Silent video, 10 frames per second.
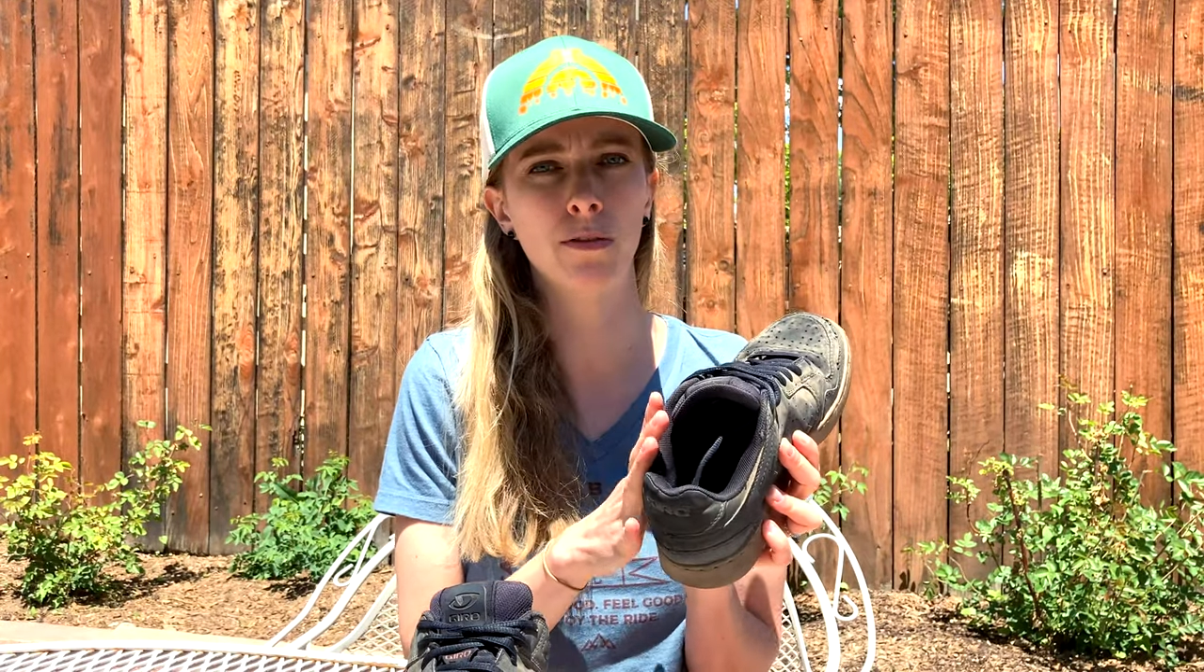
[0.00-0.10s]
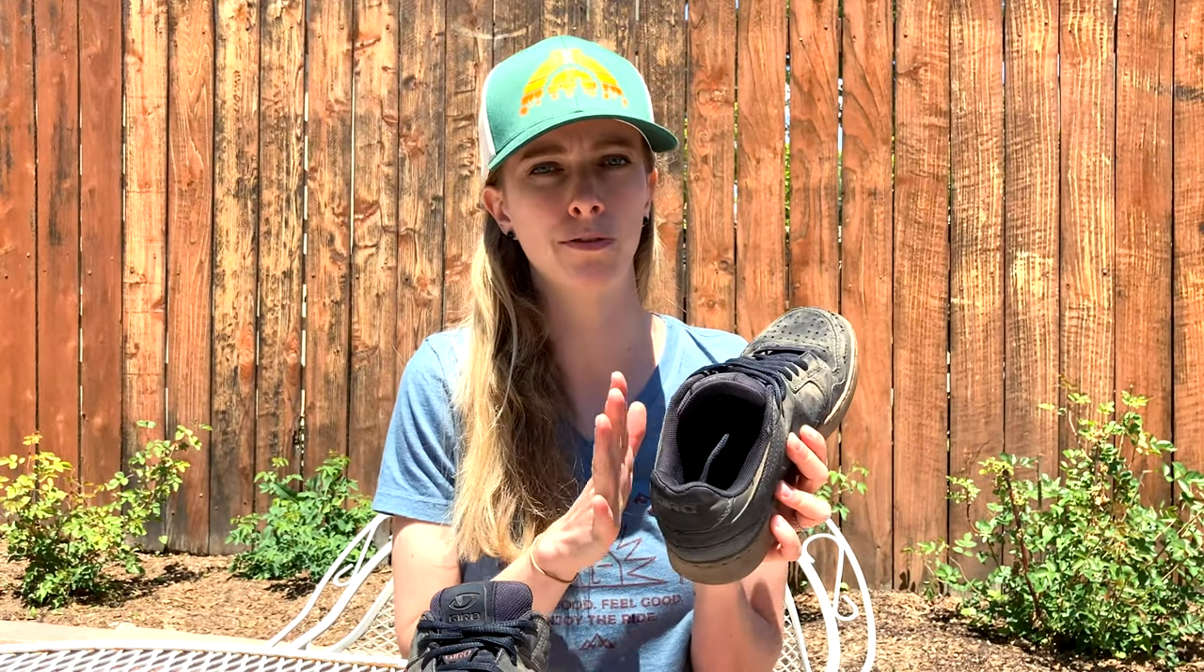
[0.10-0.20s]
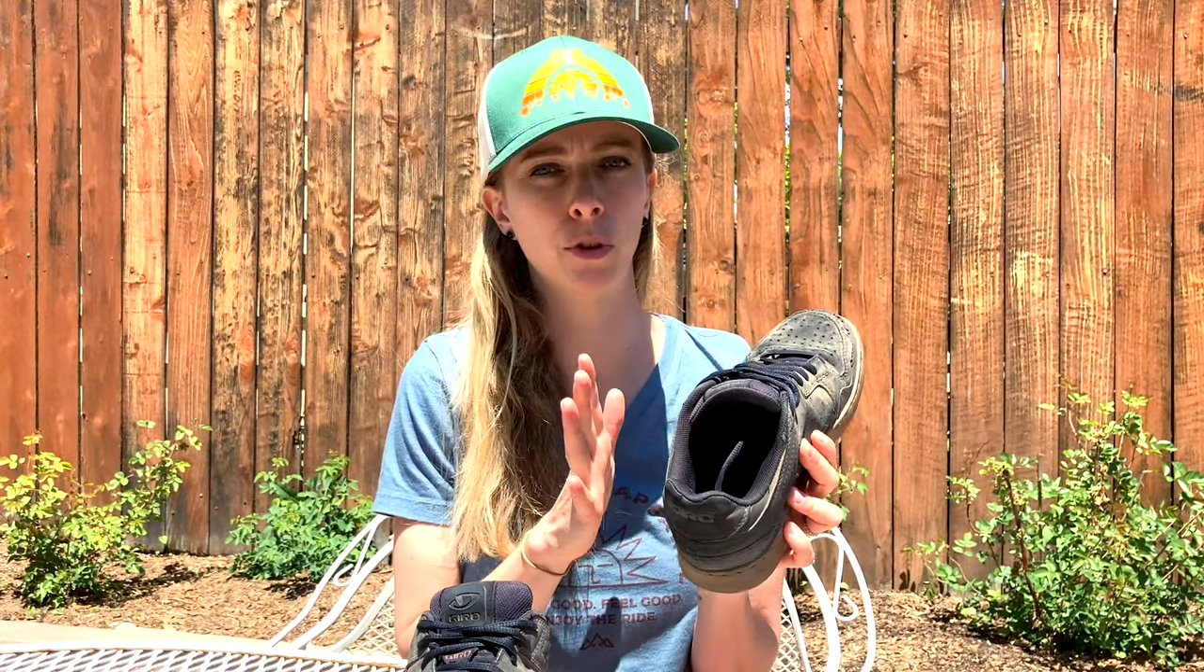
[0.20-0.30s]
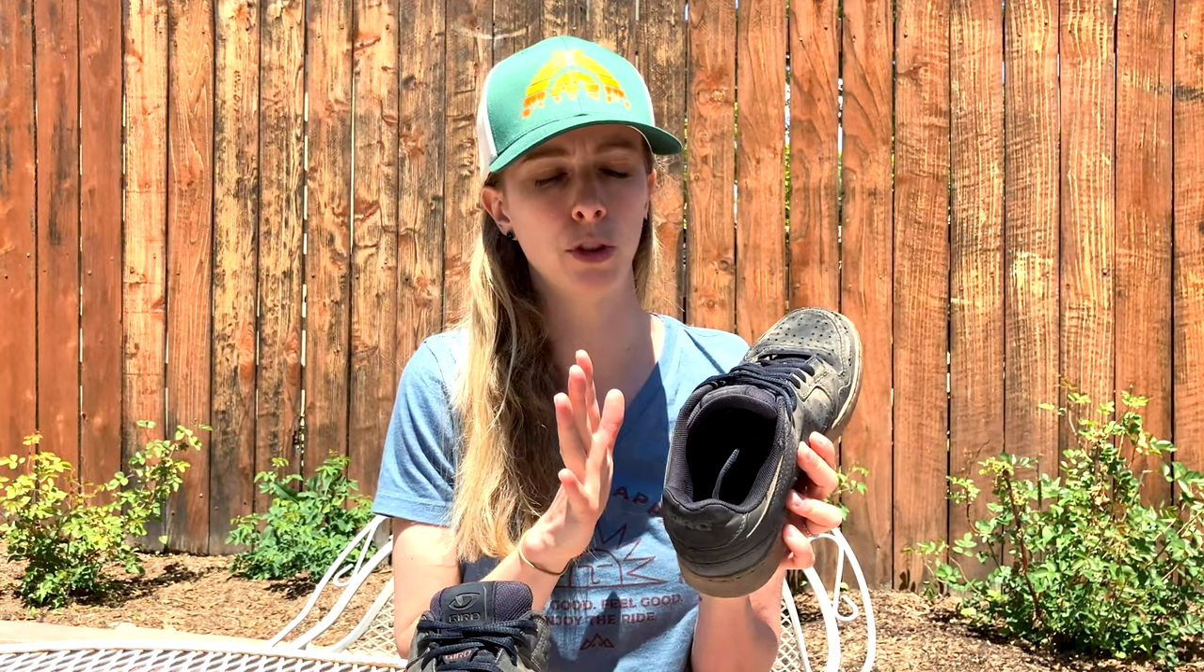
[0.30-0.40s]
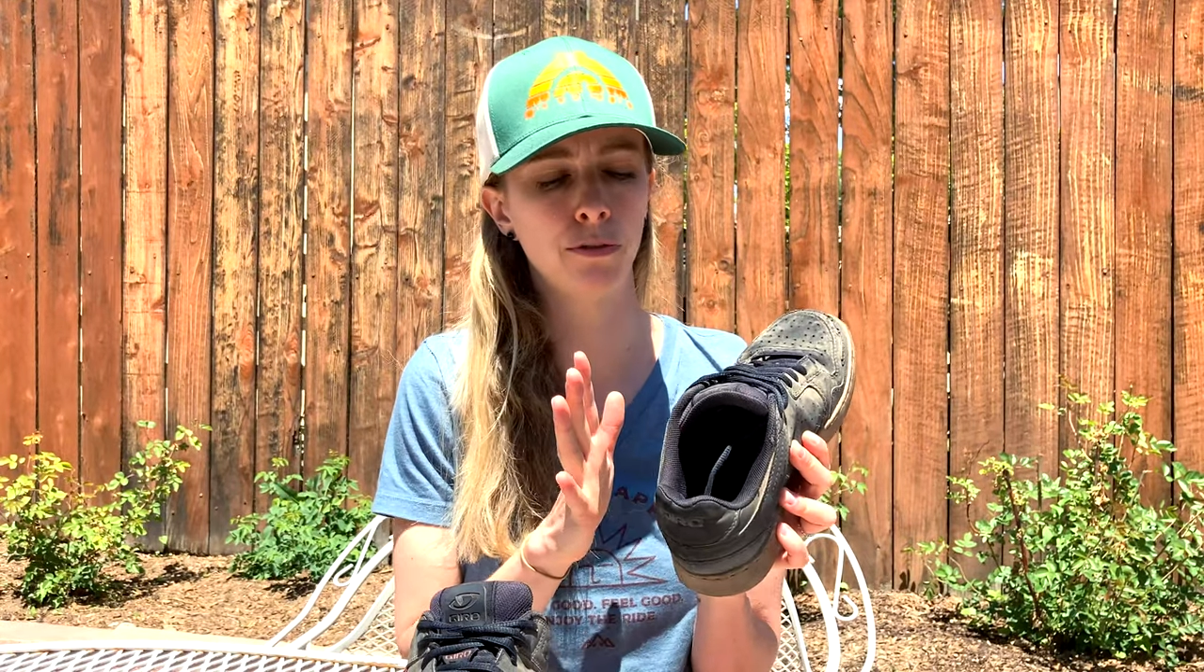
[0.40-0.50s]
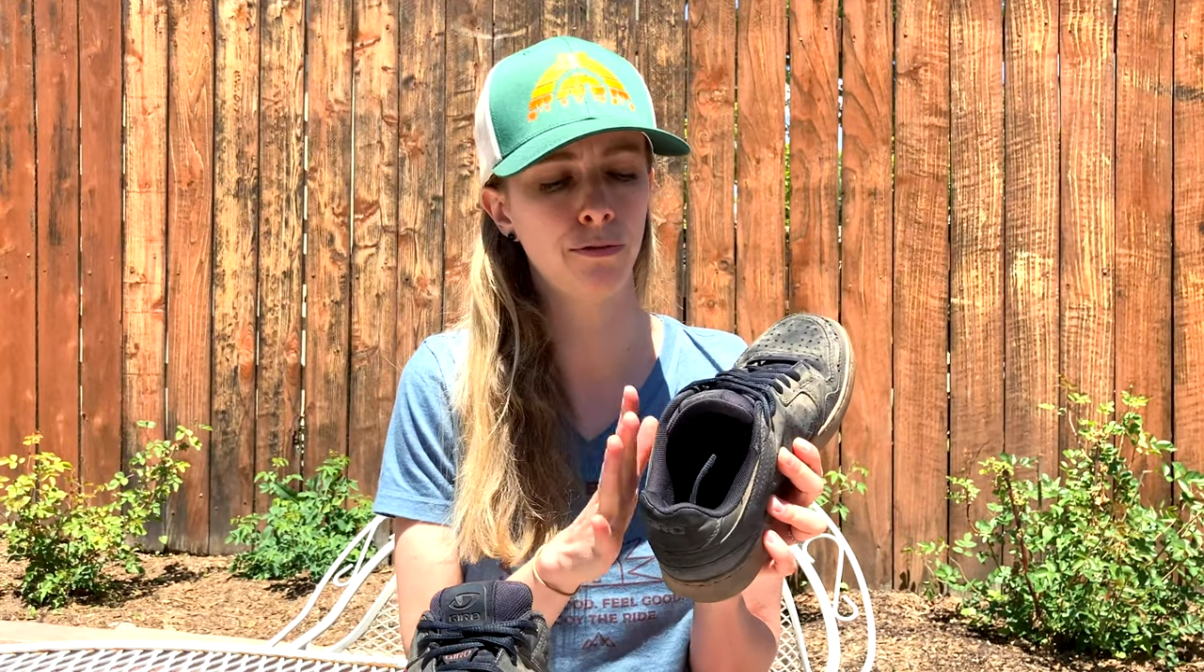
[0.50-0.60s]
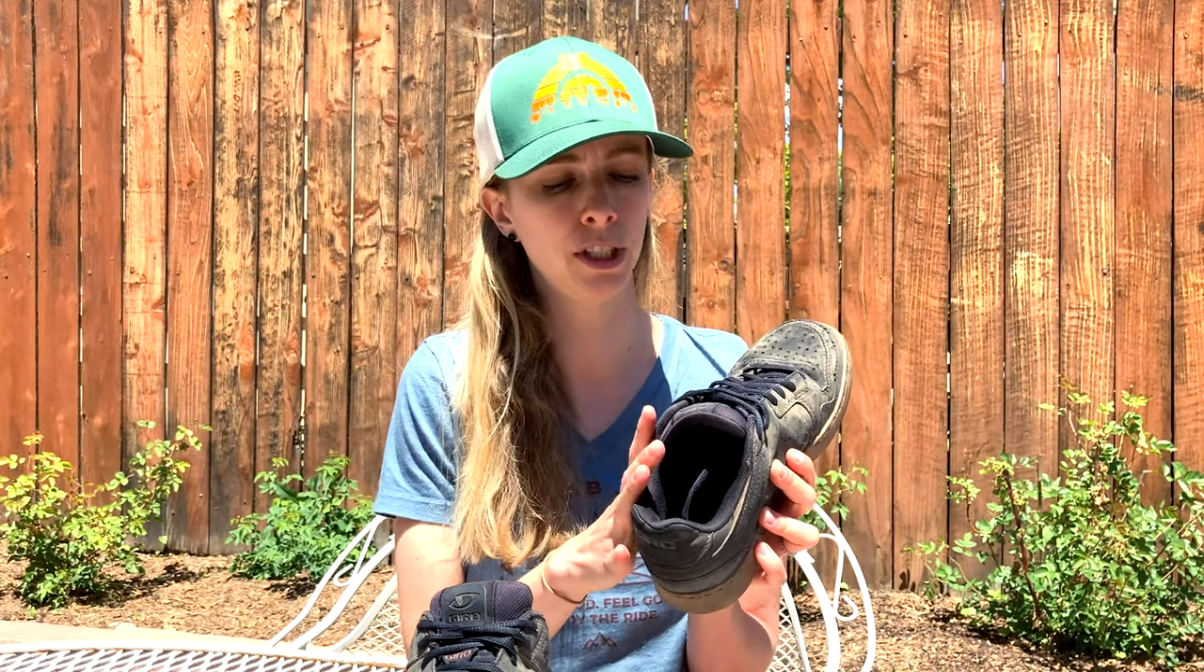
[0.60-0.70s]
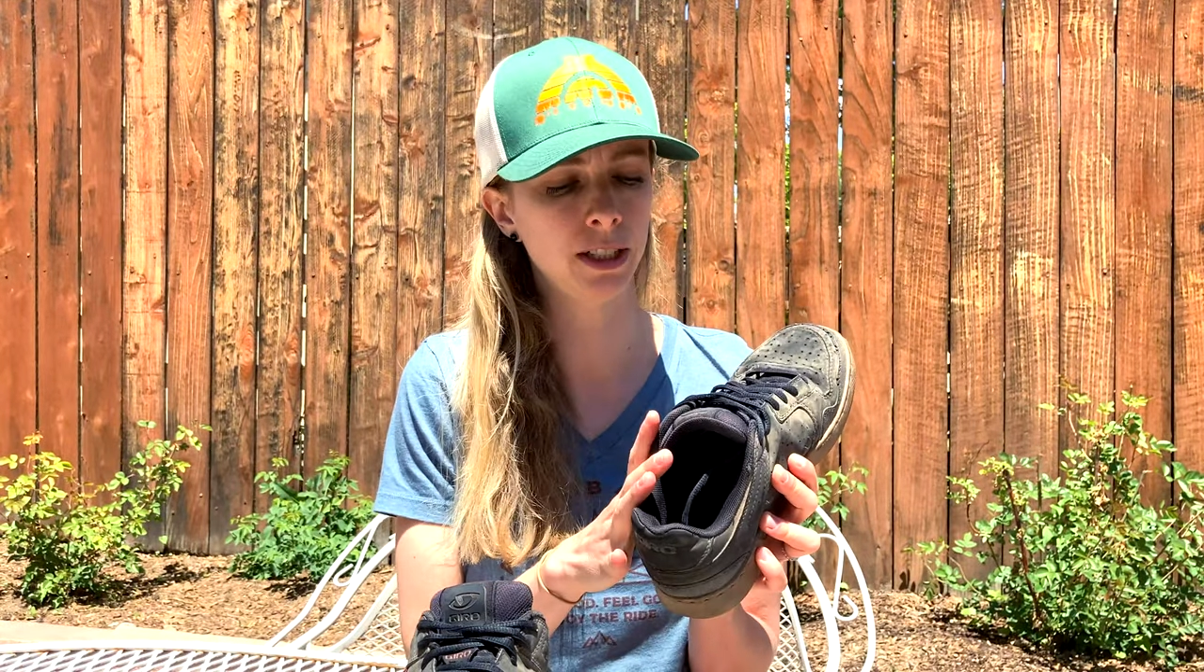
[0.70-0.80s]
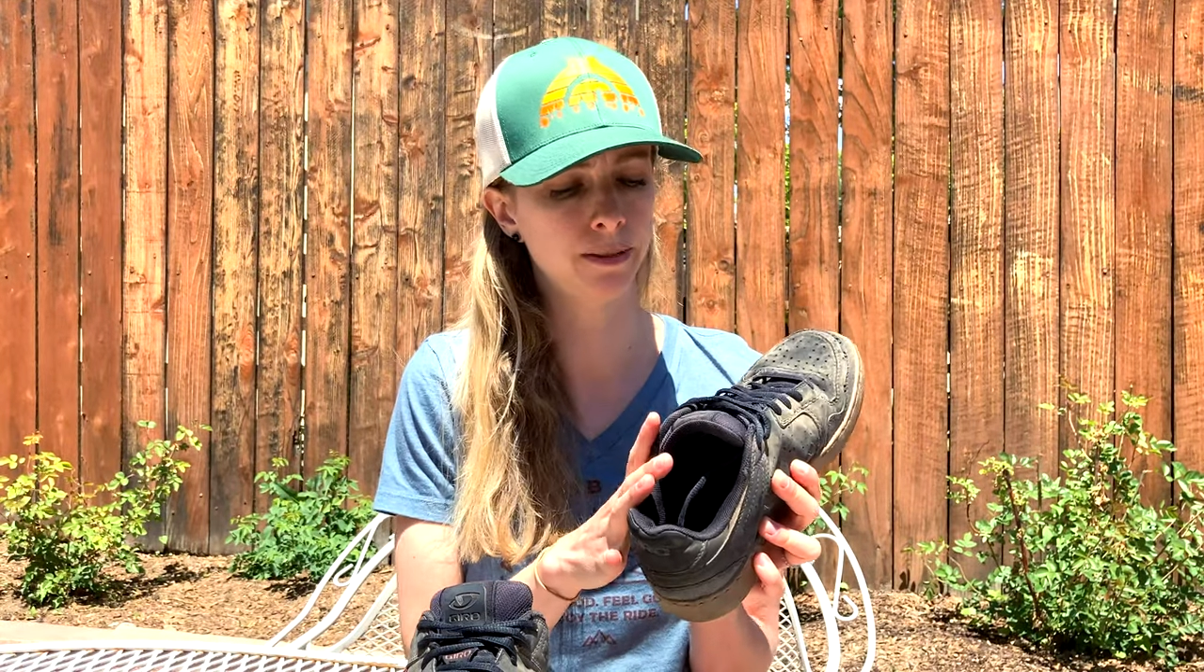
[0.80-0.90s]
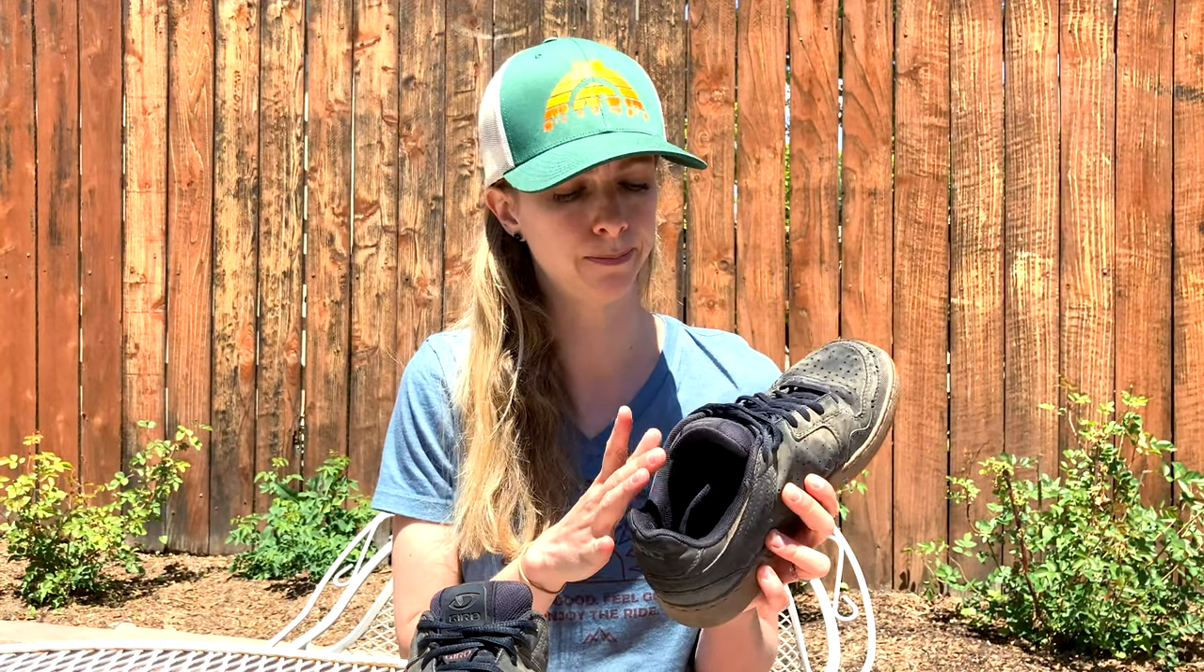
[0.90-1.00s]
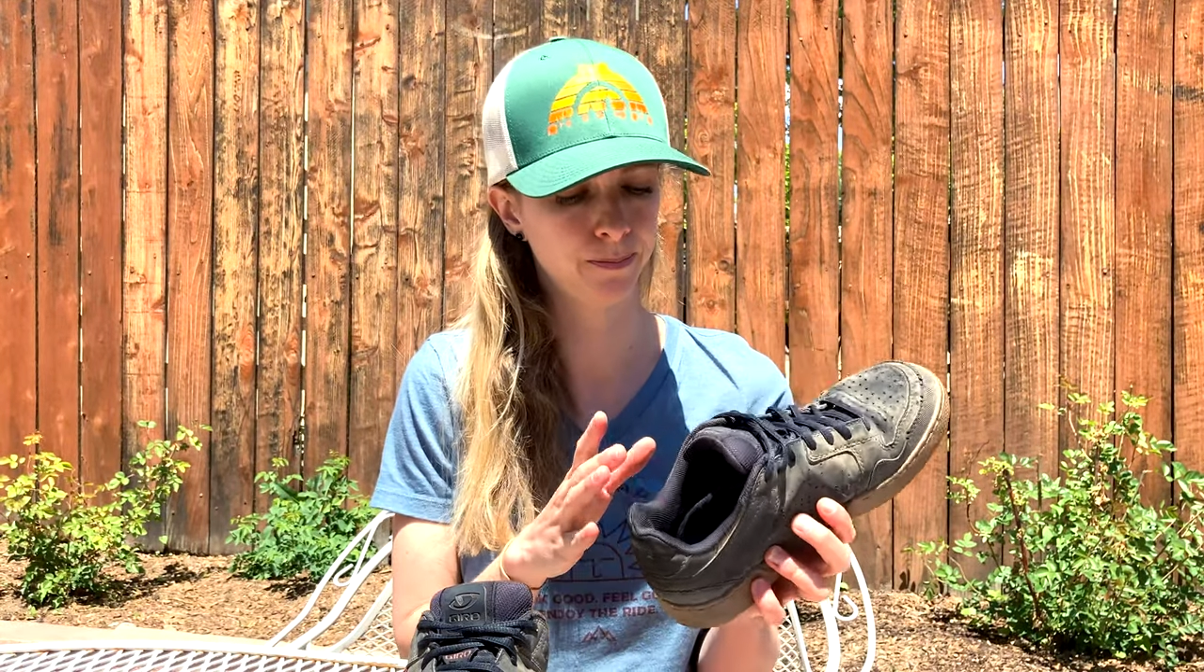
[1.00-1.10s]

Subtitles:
for your feet.